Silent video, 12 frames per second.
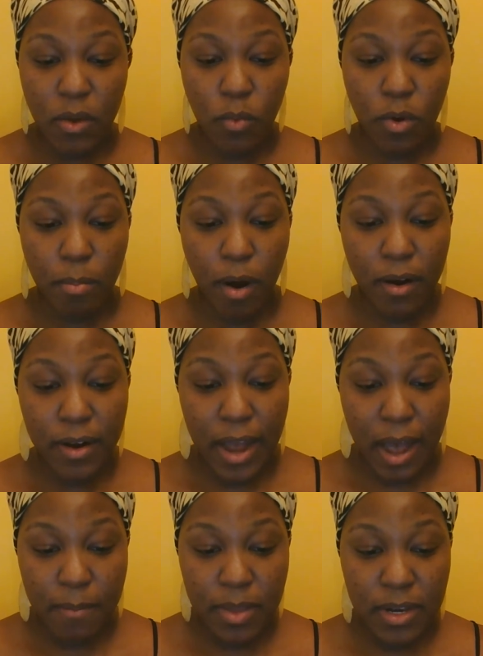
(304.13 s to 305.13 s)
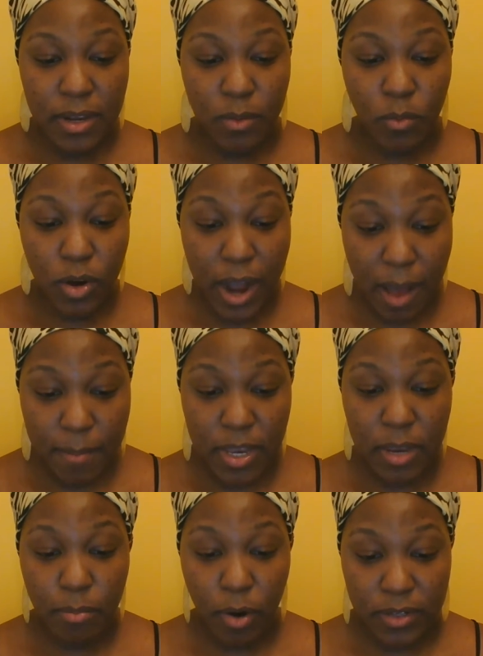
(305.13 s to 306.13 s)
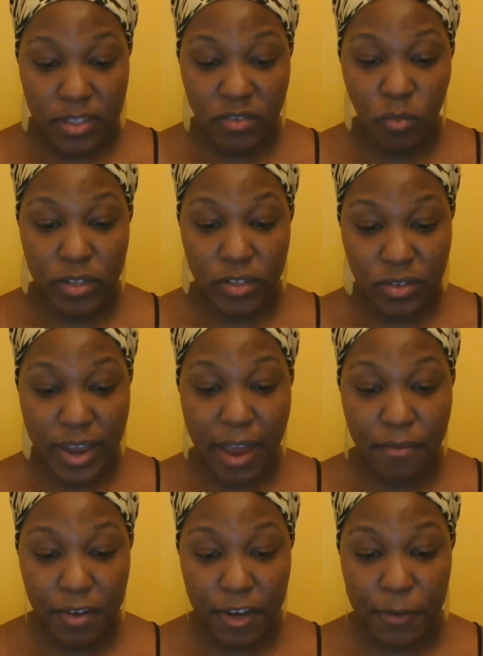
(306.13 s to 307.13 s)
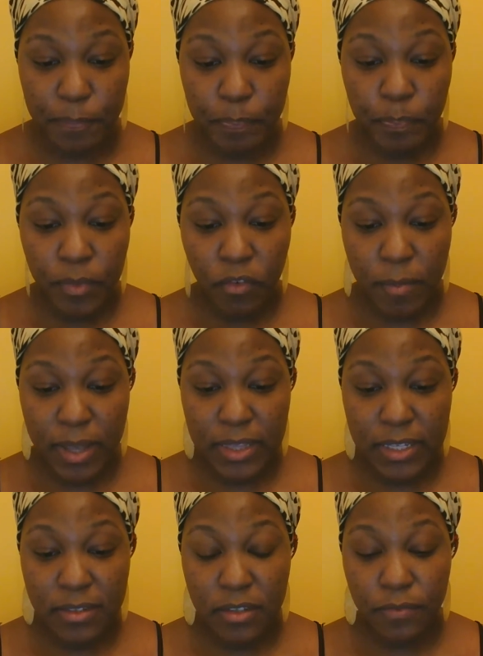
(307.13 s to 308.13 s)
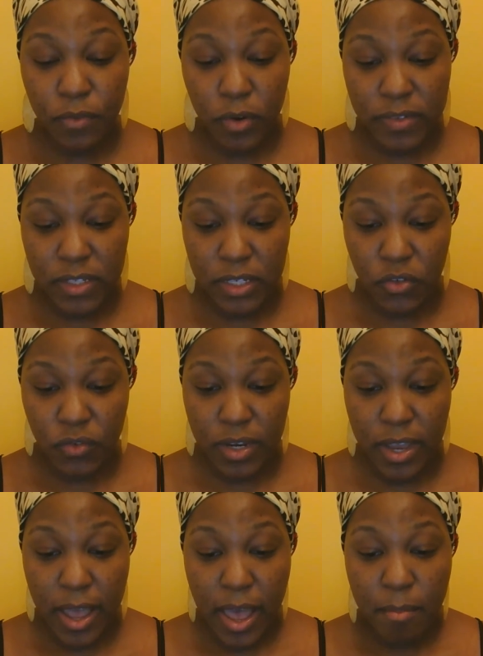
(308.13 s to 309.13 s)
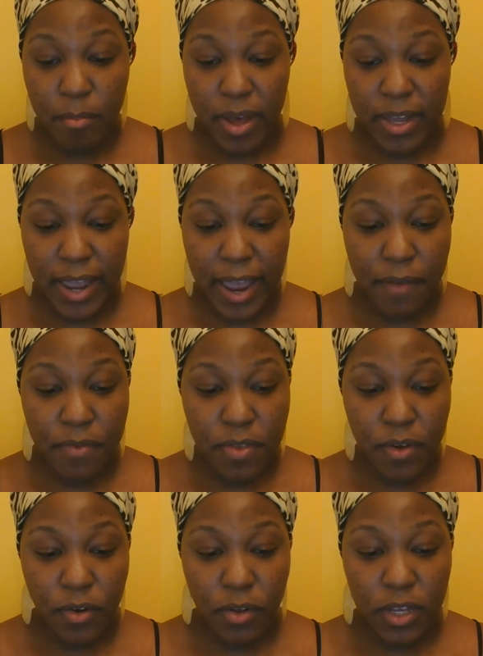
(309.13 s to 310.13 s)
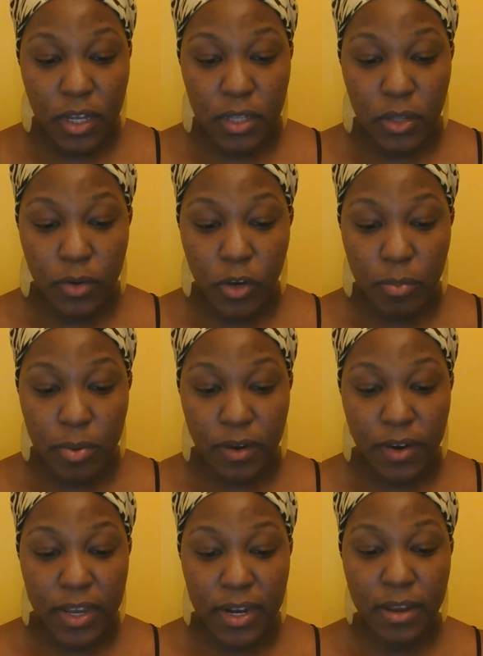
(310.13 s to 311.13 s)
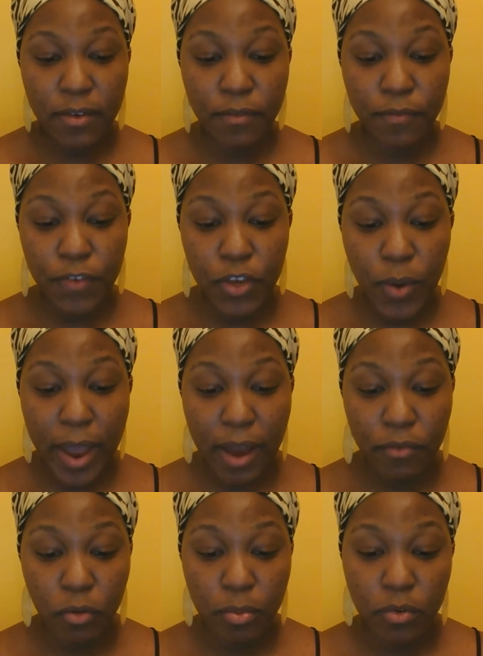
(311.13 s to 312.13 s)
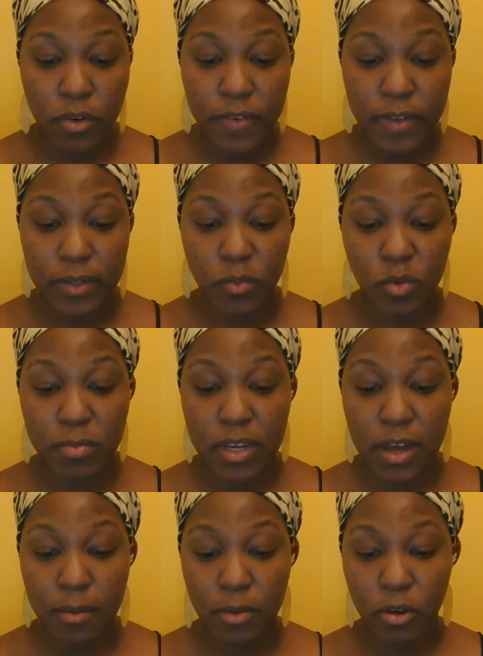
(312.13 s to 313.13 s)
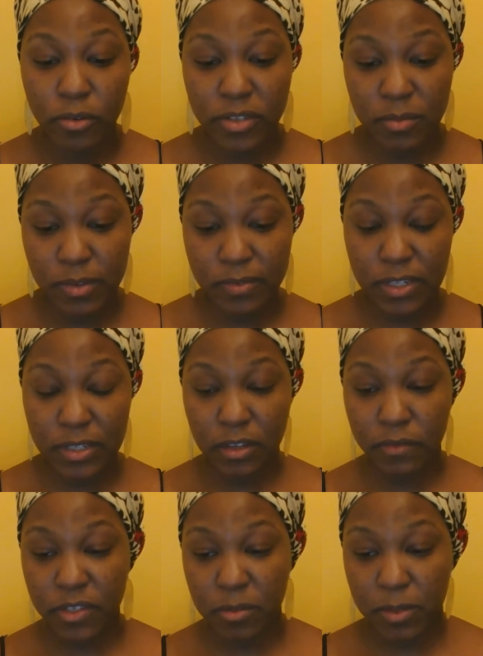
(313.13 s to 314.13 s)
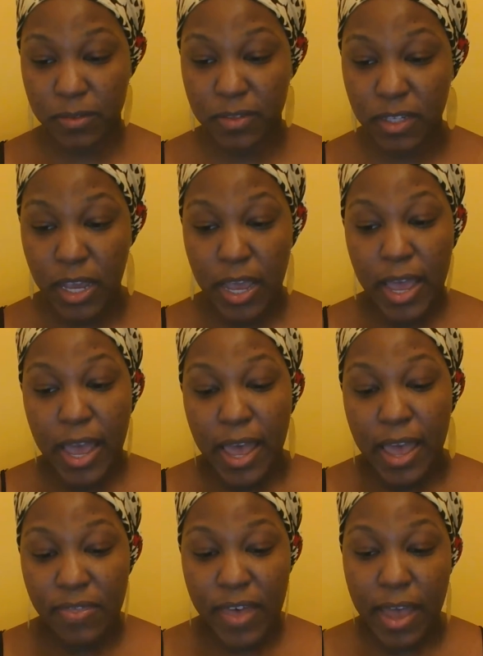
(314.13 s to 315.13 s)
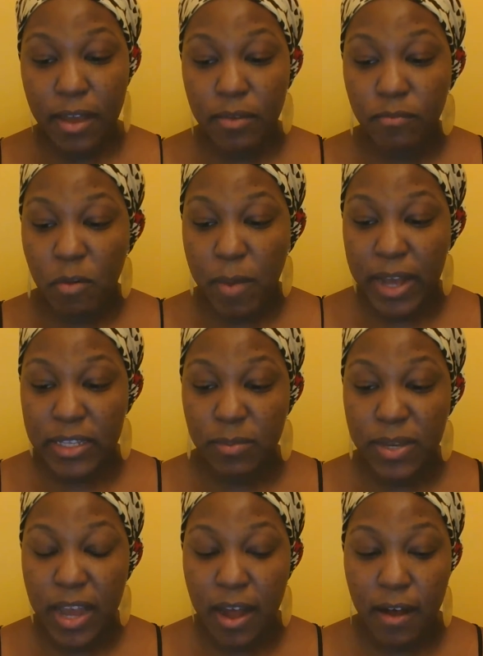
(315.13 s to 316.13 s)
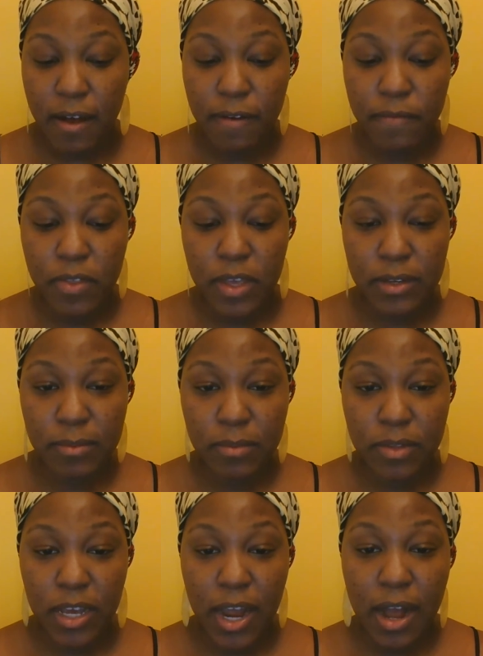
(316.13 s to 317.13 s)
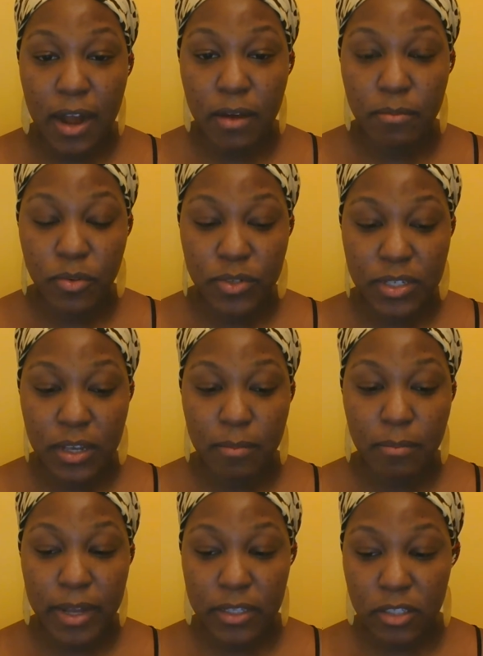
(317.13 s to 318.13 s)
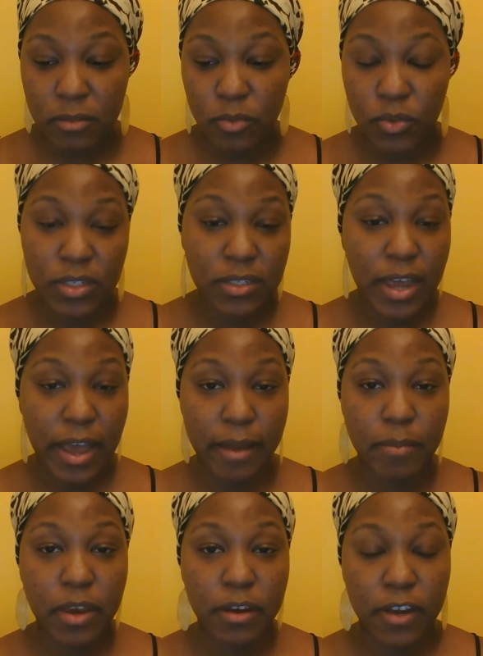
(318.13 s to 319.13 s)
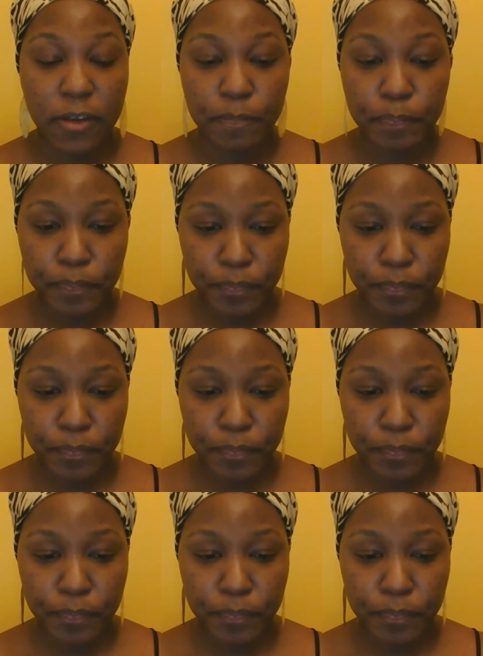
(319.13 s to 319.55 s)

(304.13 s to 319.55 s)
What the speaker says: were common in parts of Western Africa from at least the 4th century, but after the early colonial period, few Afro-Peruvians would become goldsmiths and silversmiths. And that reminds me of the Kanka Musa, Mansa Musa time period.